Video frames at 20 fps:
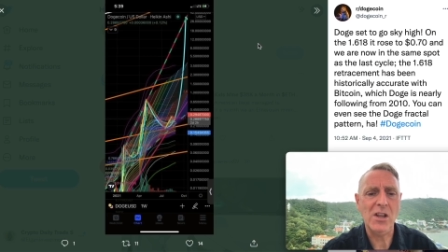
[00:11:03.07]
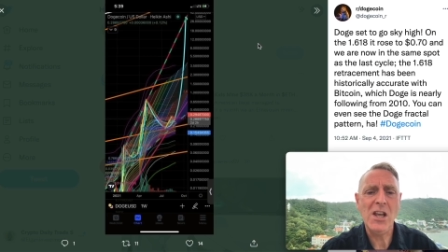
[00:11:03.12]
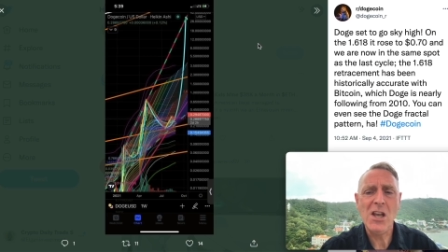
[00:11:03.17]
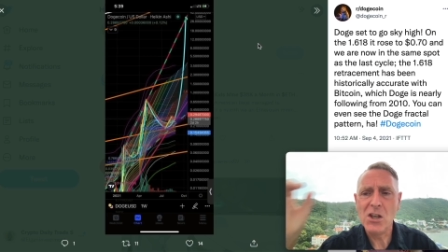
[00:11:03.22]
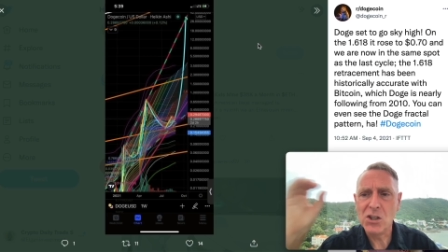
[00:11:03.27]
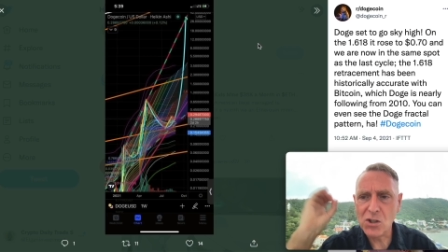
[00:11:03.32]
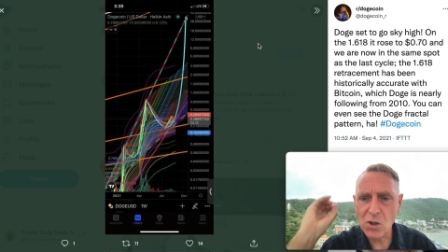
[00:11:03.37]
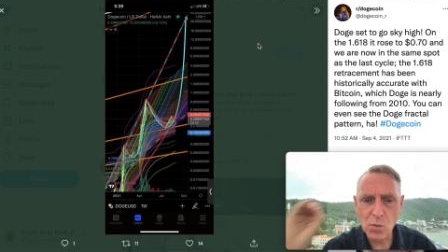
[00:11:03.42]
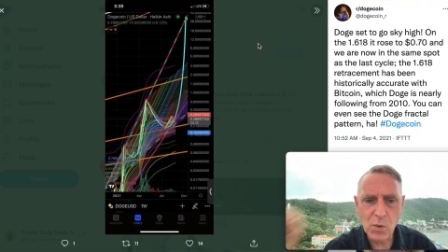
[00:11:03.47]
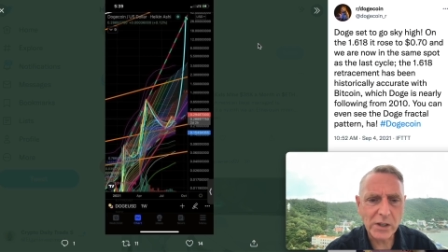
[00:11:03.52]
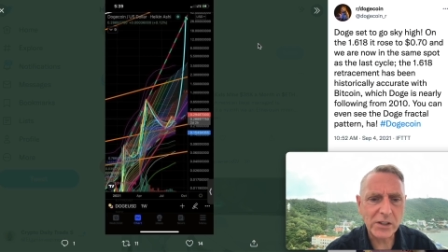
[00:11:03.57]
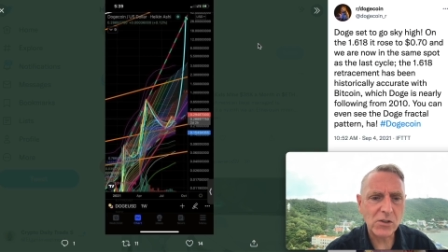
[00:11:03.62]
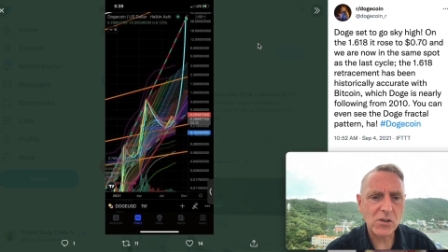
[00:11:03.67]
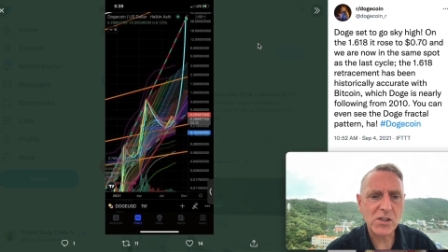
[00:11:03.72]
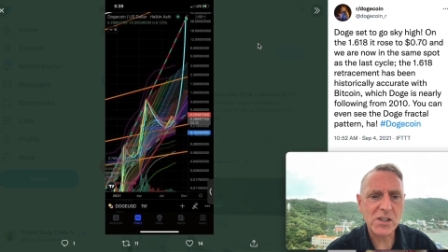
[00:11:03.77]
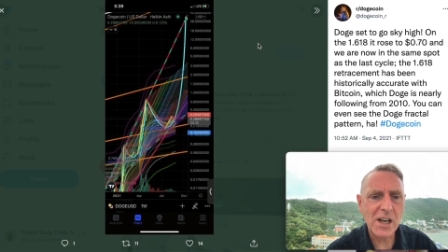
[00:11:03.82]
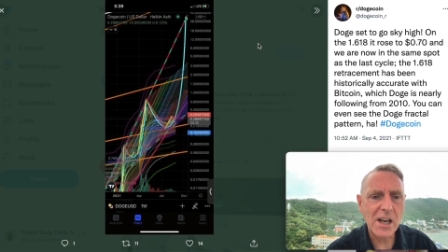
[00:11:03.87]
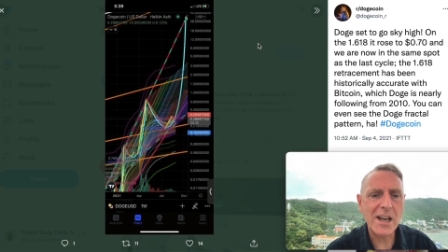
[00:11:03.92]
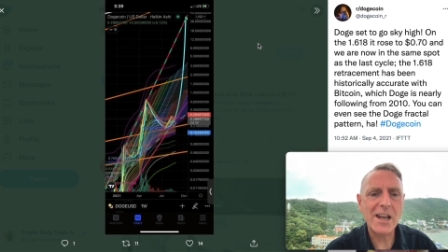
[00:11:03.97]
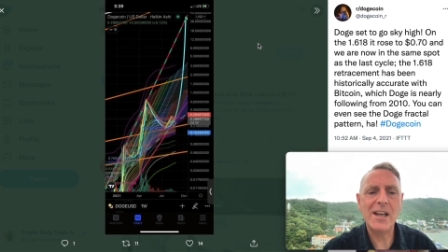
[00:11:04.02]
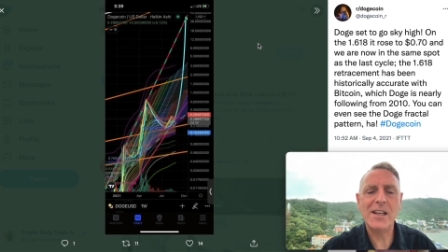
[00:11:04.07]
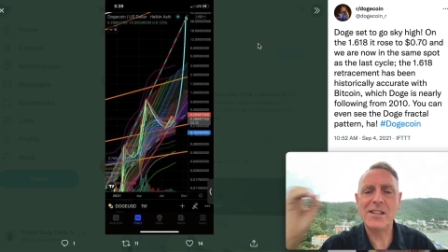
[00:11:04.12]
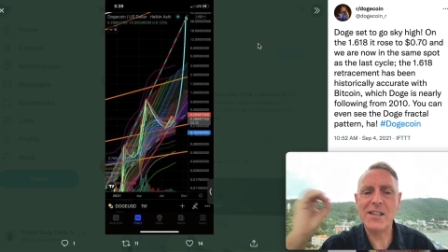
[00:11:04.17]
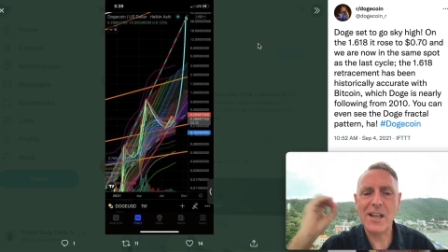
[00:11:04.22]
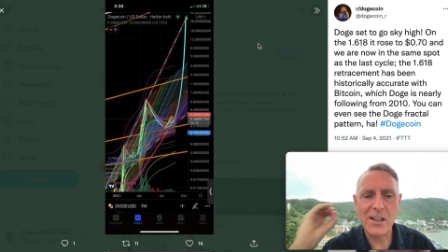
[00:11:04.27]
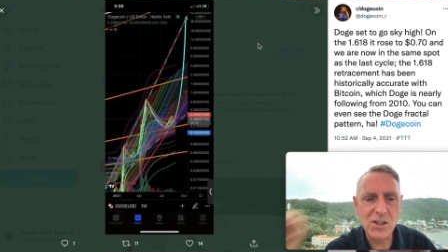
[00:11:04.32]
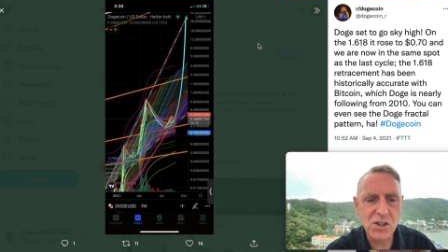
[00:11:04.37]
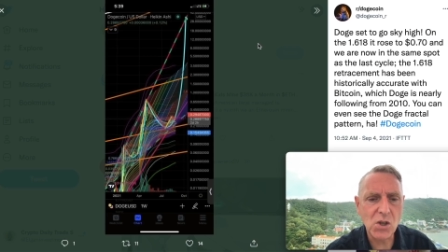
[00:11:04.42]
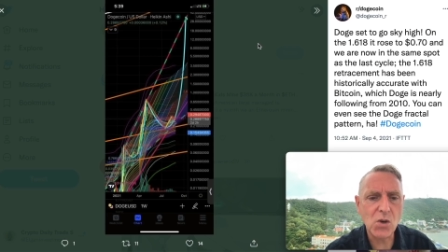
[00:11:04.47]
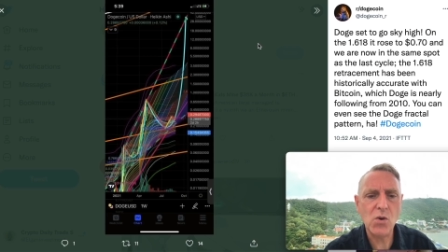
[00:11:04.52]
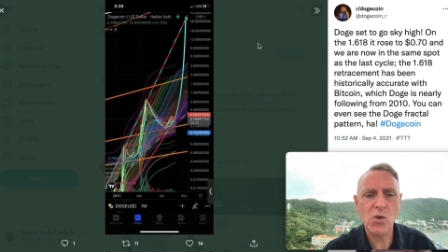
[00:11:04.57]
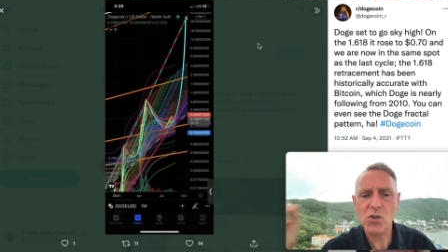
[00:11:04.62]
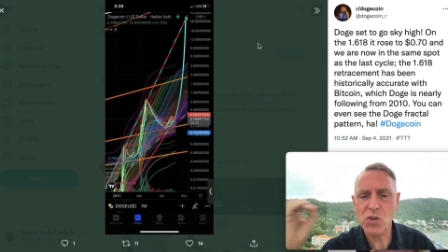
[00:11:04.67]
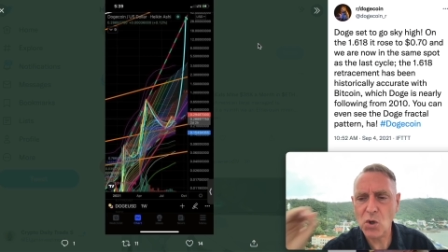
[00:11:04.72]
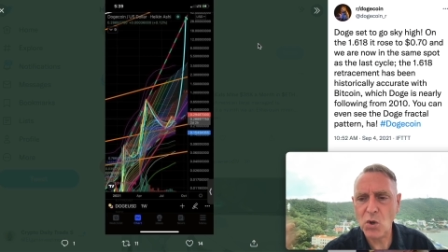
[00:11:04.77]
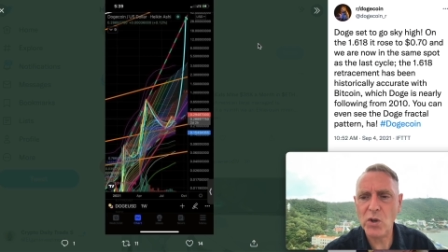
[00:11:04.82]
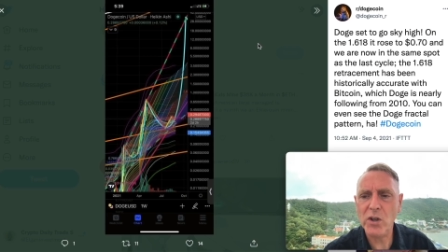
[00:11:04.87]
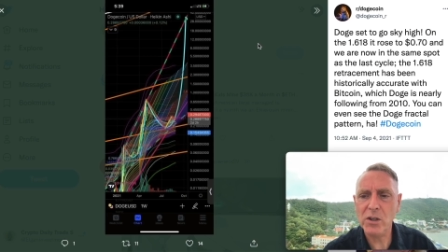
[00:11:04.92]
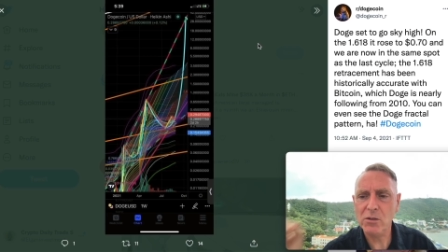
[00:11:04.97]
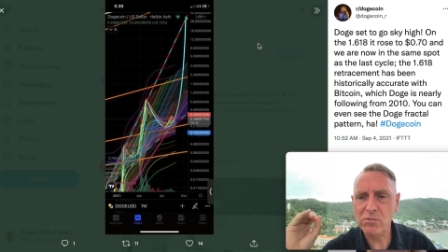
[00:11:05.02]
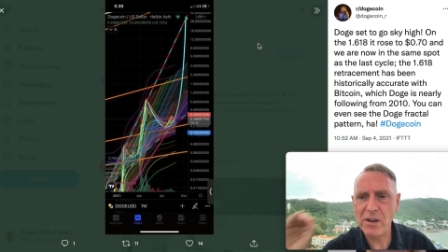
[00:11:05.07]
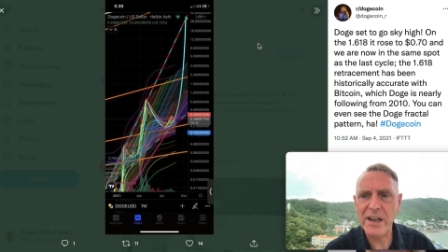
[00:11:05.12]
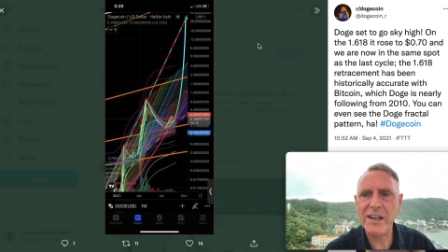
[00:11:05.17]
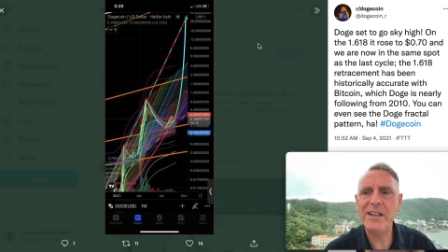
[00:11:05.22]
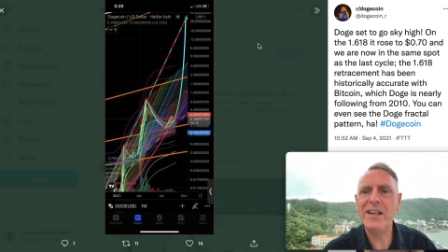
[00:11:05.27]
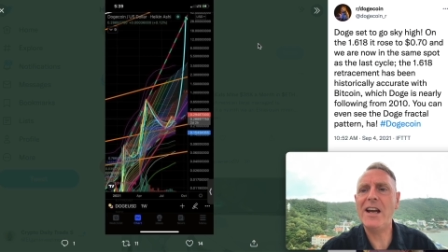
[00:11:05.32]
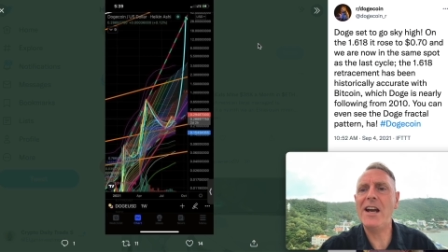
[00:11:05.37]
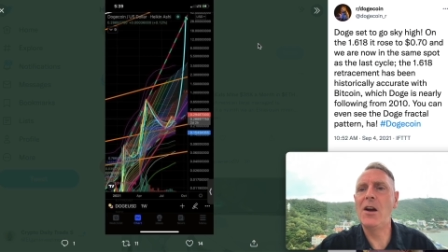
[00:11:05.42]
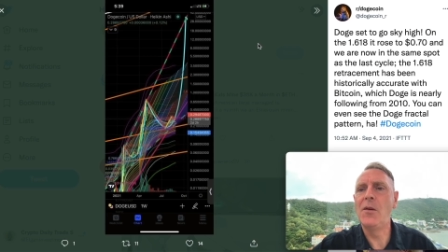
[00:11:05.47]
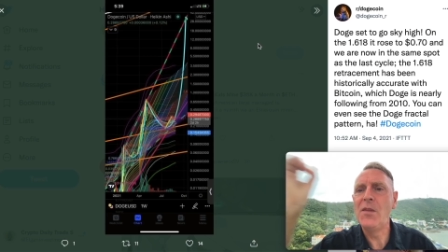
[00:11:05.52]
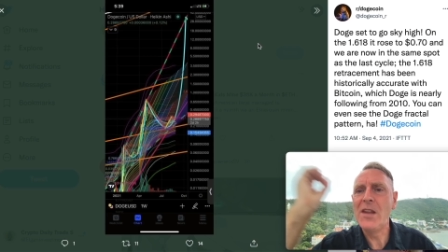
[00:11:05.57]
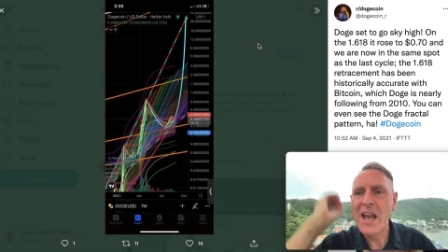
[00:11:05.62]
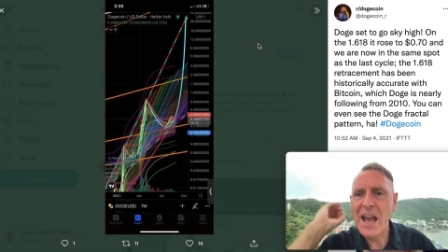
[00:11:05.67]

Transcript: So what they're saying is that Dogecoin right now